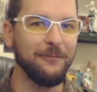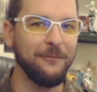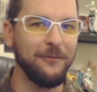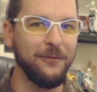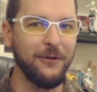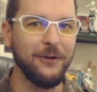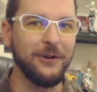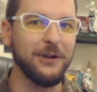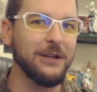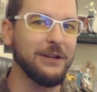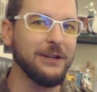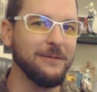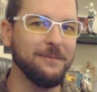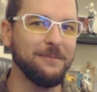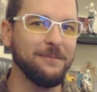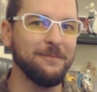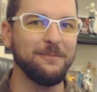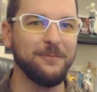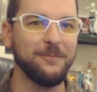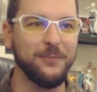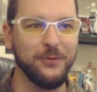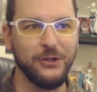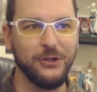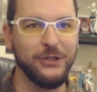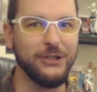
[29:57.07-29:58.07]
fucking
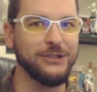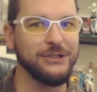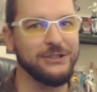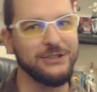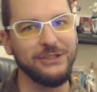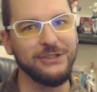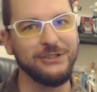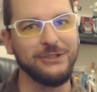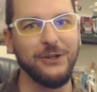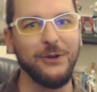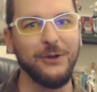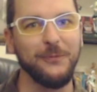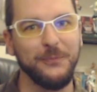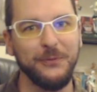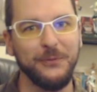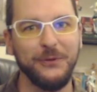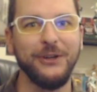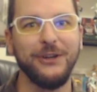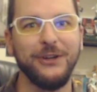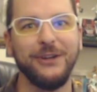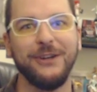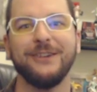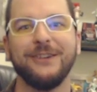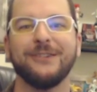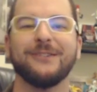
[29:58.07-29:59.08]
priest is OP
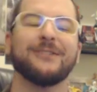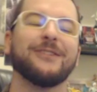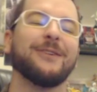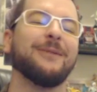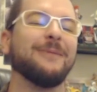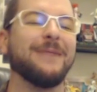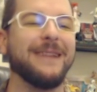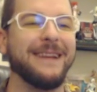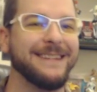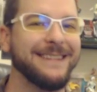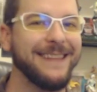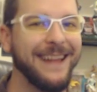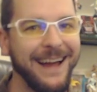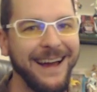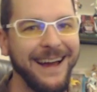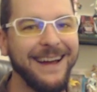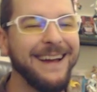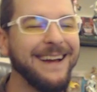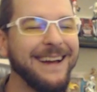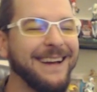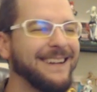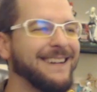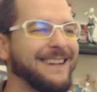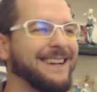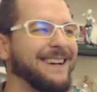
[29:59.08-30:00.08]
or something like
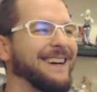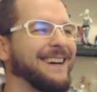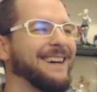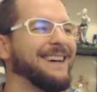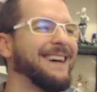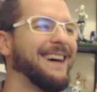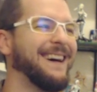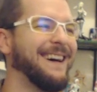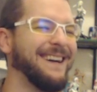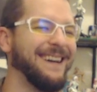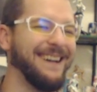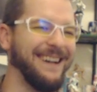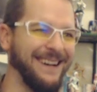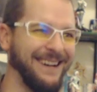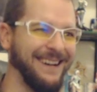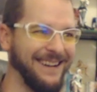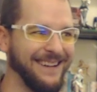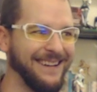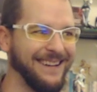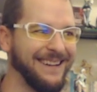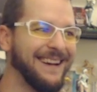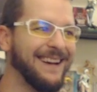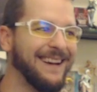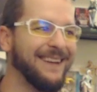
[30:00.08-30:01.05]
that.